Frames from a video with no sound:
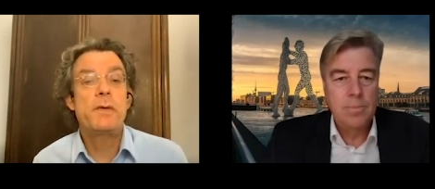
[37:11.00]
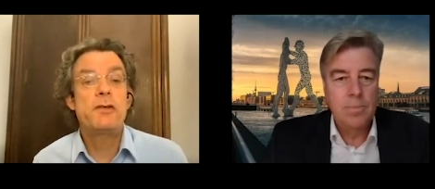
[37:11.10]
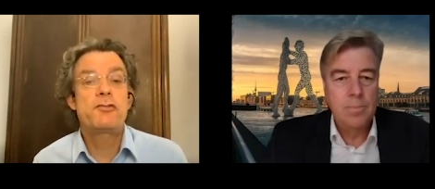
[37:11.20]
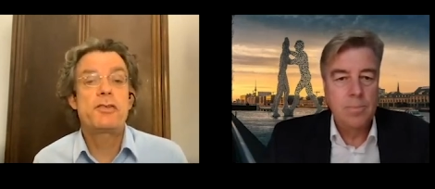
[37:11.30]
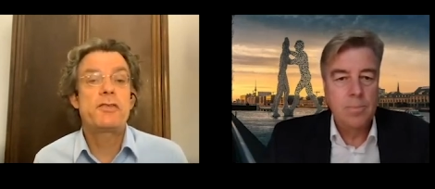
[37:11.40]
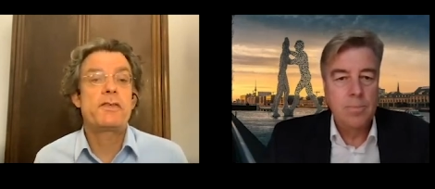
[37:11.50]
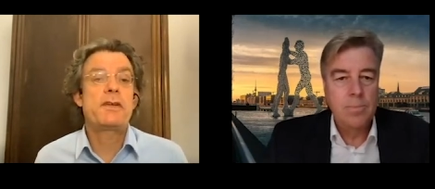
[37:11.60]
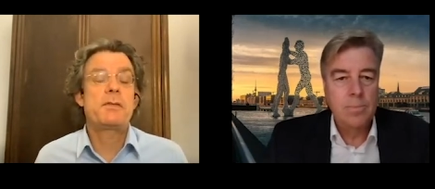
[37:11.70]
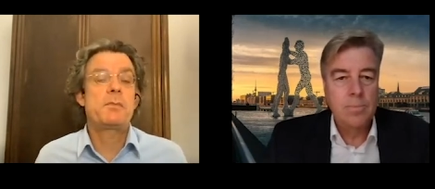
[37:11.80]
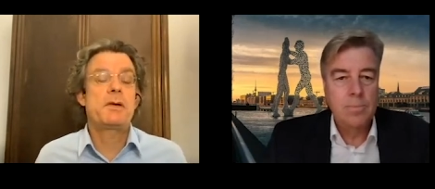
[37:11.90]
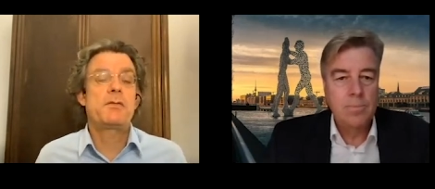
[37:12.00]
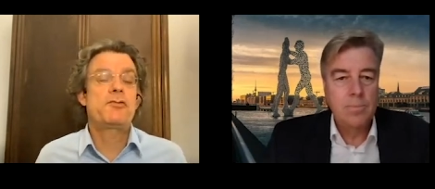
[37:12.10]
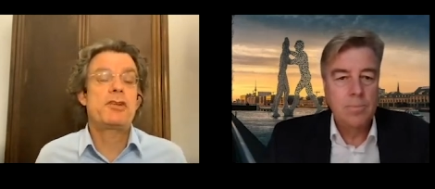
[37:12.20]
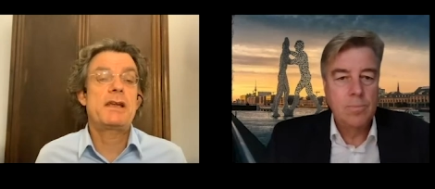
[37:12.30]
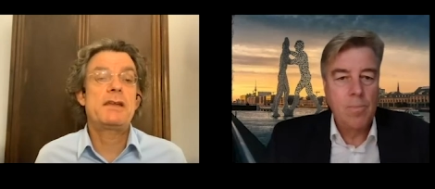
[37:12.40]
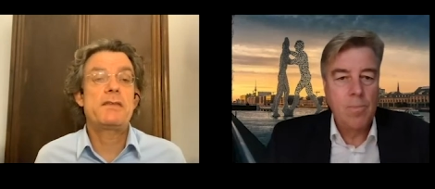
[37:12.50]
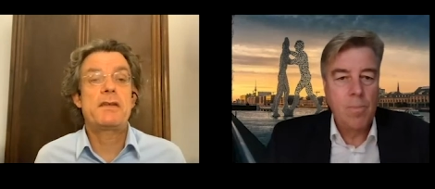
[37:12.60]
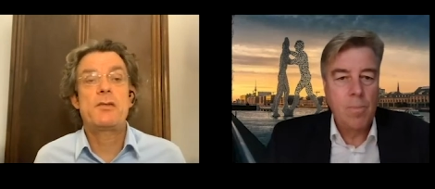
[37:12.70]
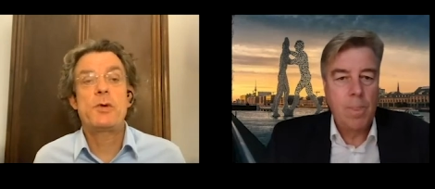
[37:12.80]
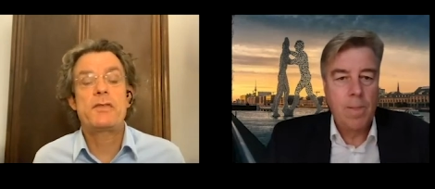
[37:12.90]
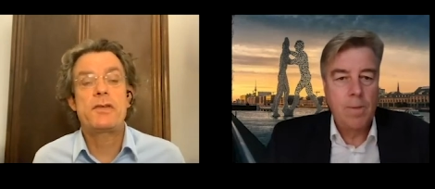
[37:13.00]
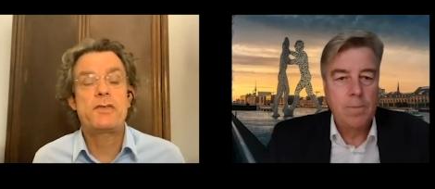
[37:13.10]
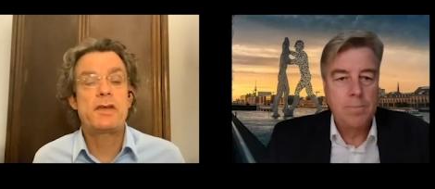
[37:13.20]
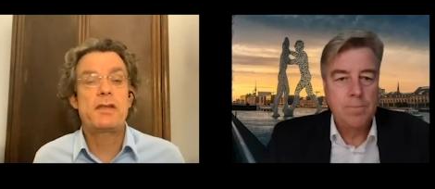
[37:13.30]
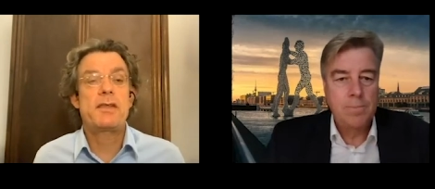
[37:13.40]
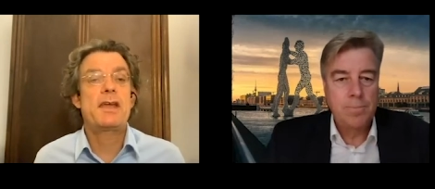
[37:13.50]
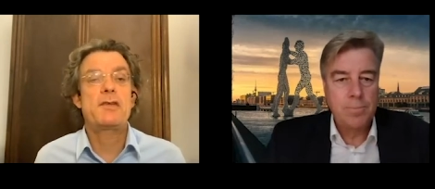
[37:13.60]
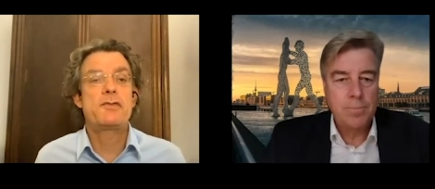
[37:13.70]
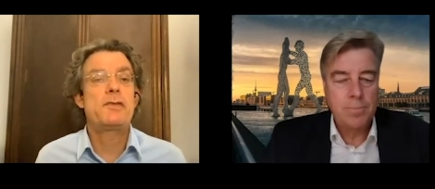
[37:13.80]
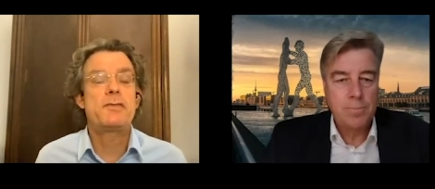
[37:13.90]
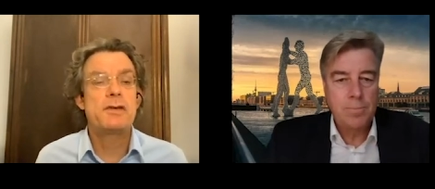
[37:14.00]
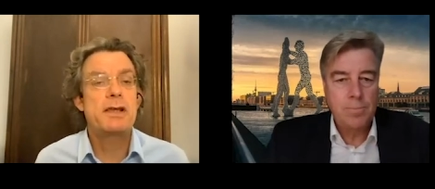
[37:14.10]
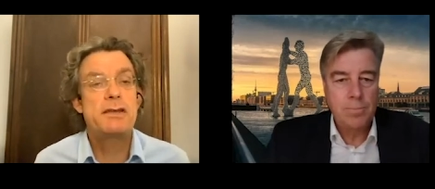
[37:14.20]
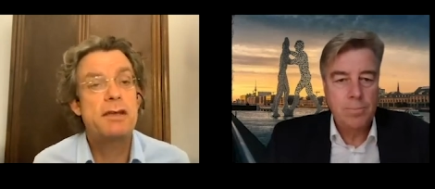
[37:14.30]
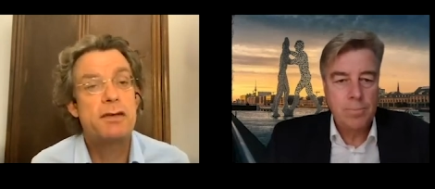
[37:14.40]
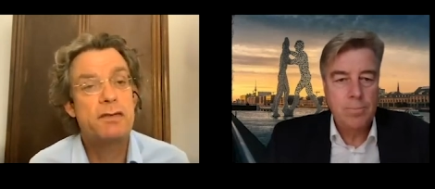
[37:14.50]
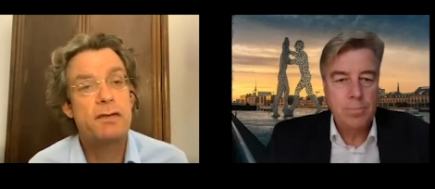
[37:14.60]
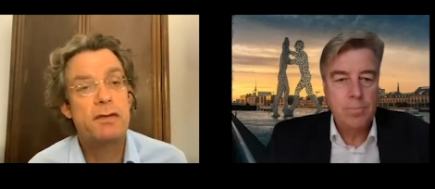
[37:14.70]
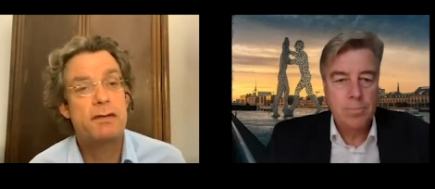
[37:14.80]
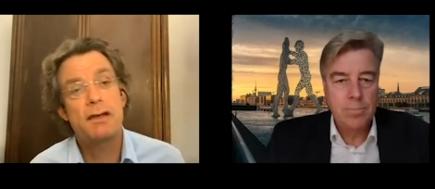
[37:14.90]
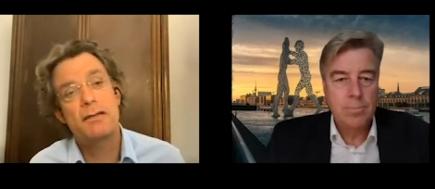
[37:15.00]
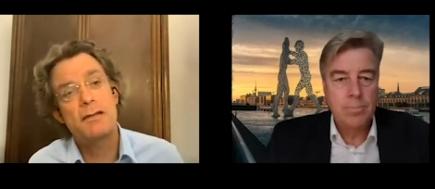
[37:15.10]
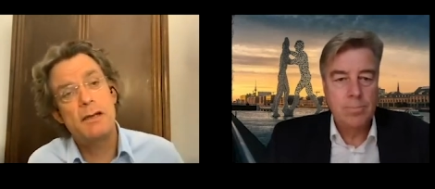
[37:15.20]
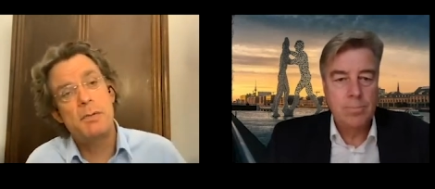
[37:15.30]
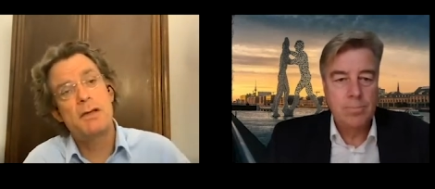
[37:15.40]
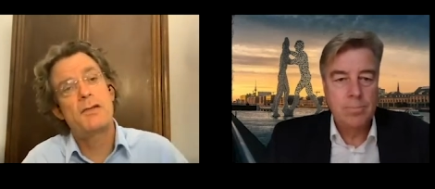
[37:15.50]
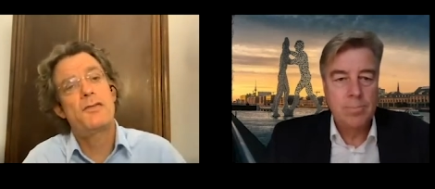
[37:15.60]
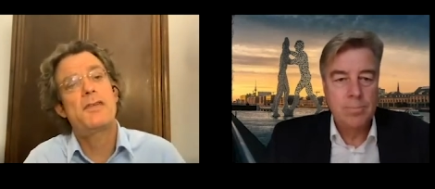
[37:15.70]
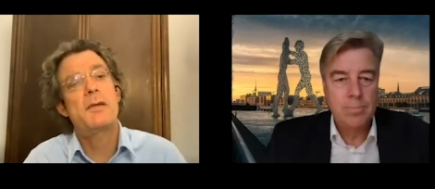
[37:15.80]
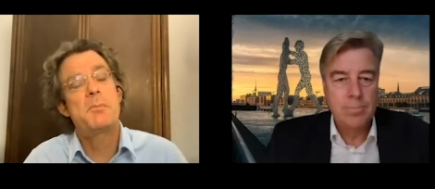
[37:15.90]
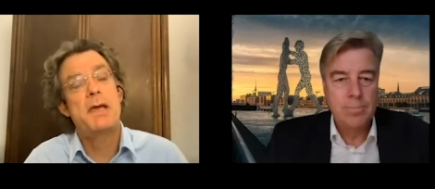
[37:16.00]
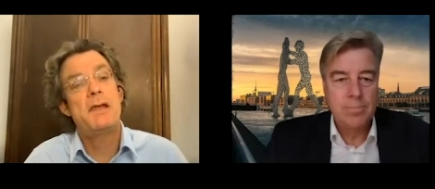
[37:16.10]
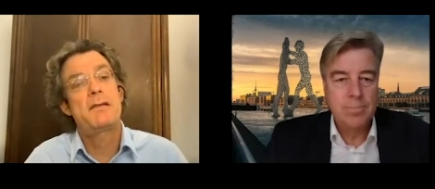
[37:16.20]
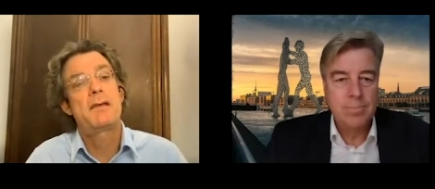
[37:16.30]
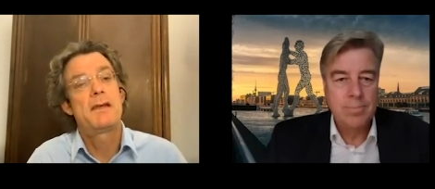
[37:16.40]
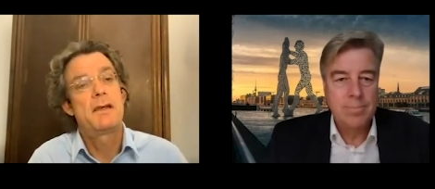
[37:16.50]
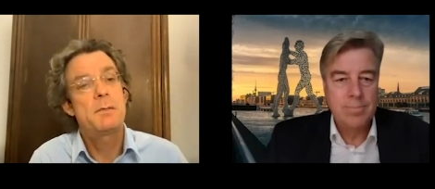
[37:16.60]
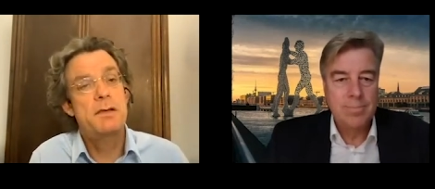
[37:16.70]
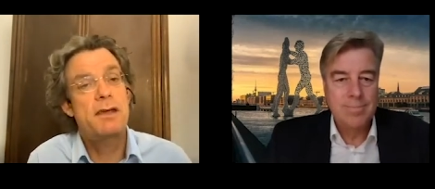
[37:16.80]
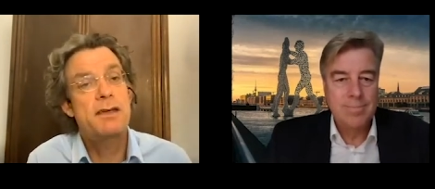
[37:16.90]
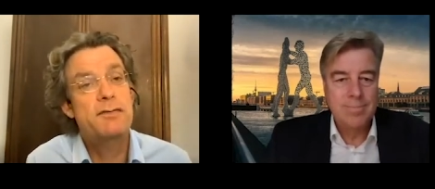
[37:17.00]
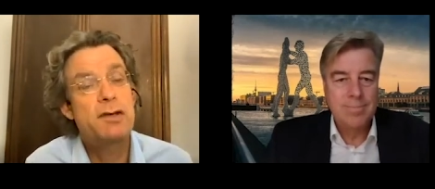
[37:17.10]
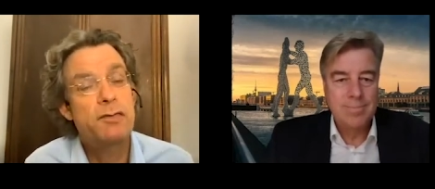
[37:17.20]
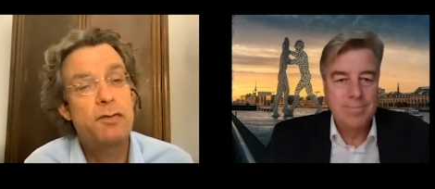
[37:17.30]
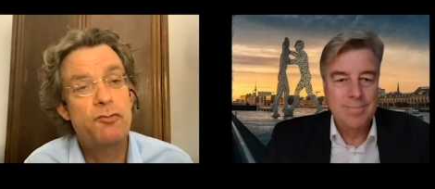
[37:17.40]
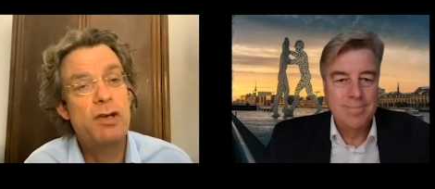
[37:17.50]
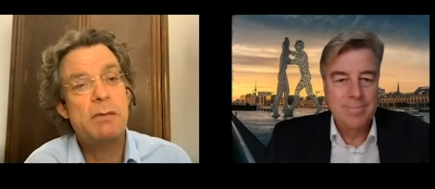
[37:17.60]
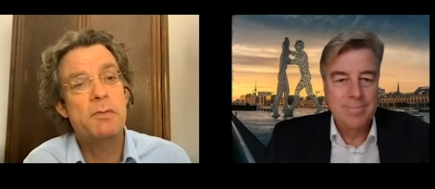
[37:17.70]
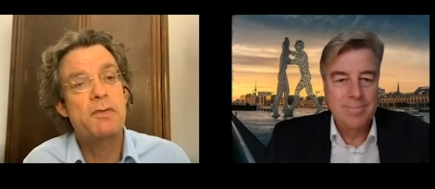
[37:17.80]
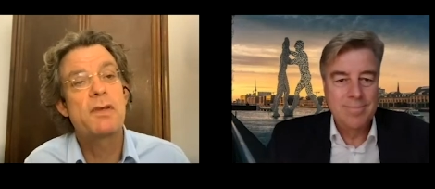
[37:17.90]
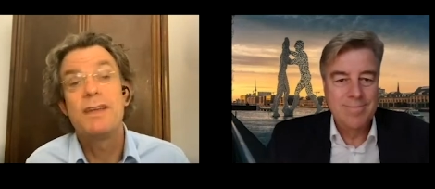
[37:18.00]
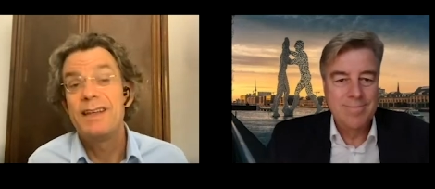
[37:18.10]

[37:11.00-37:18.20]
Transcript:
Speaker 1: ventures. The uh, Chinese on the Western side they have different ideas. They're sleeping in the same bed, but they have different dreams.